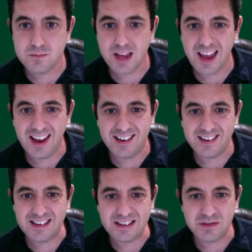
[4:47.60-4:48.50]

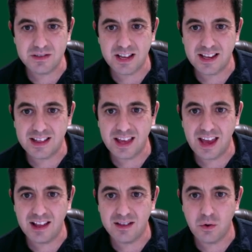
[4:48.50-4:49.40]
8. I don't like the
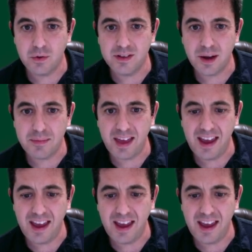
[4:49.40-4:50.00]
8. The only time the